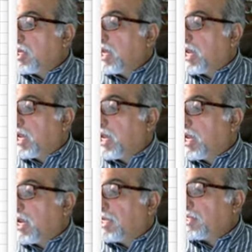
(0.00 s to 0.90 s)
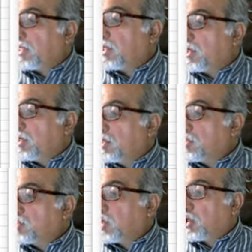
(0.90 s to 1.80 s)
And
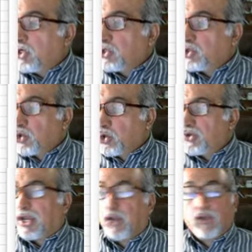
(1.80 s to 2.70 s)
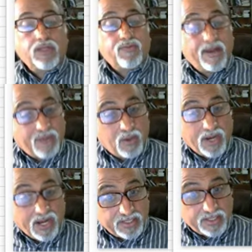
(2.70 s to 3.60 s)
so 2000 divided by
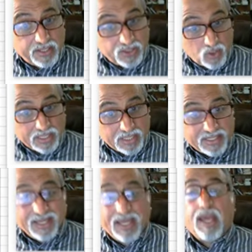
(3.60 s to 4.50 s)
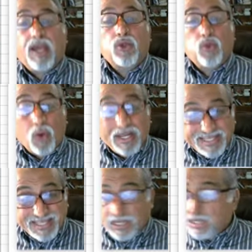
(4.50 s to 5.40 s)
100 is what? 20.